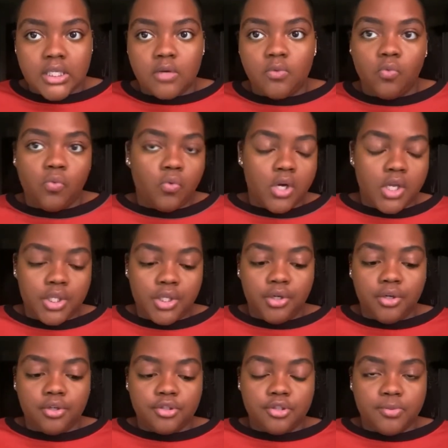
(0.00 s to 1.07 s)
and what
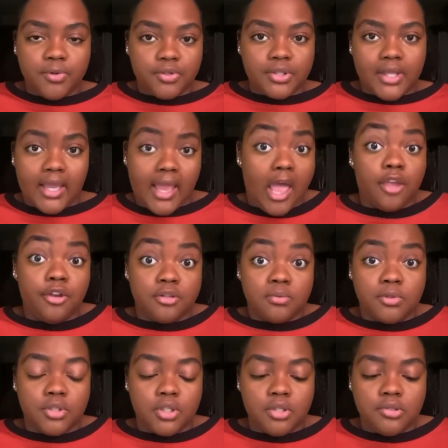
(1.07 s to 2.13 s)
you're supposed to, like, how you're
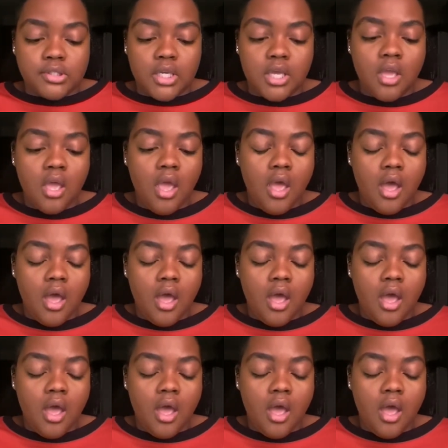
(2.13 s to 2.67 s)
supposed to use it.